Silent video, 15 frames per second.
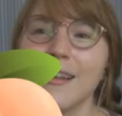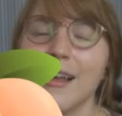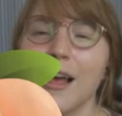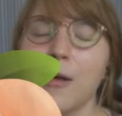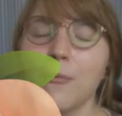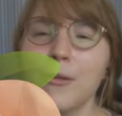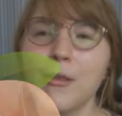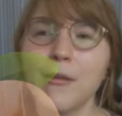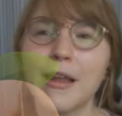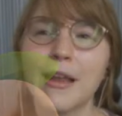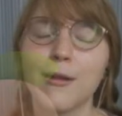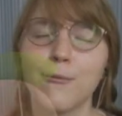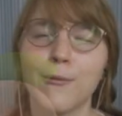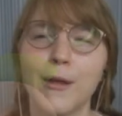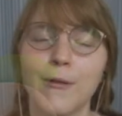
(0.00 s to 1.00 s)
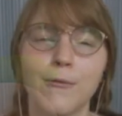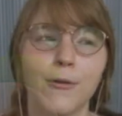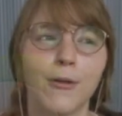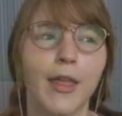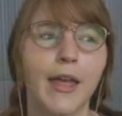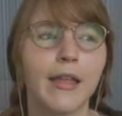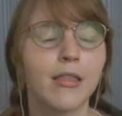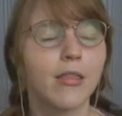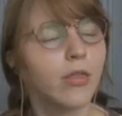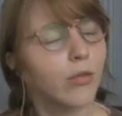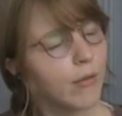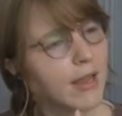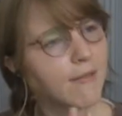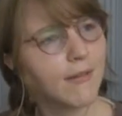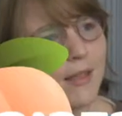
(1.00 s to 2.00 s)
I'll be doing an event for that.
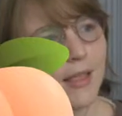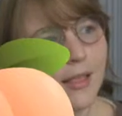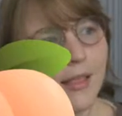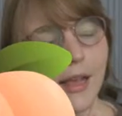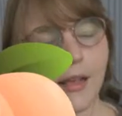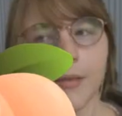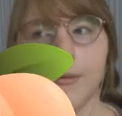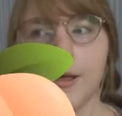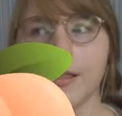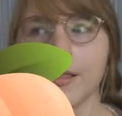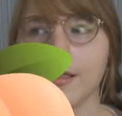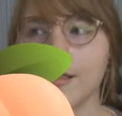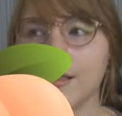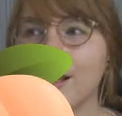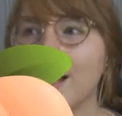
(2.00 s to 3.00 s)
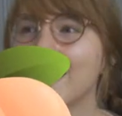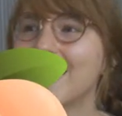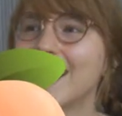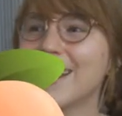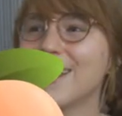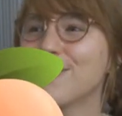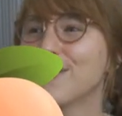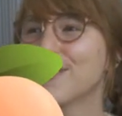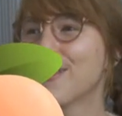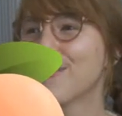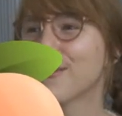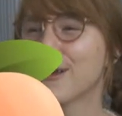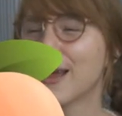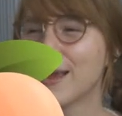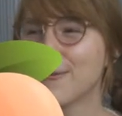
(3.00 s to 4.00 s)
3 events next month. Oh, thank you for
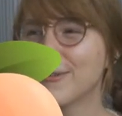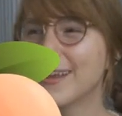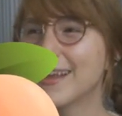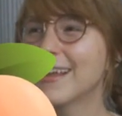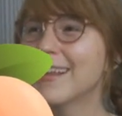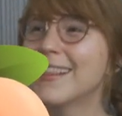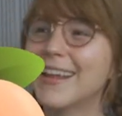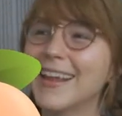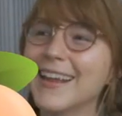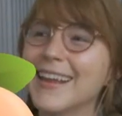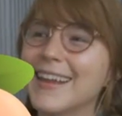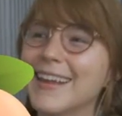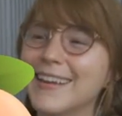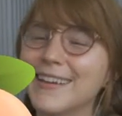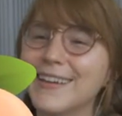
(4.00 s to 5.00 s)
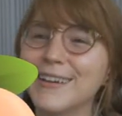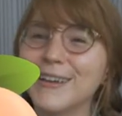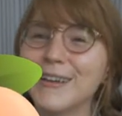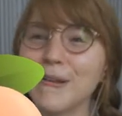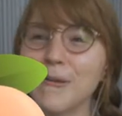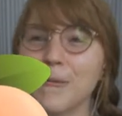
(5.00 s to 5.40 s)
subscribing. Thank you.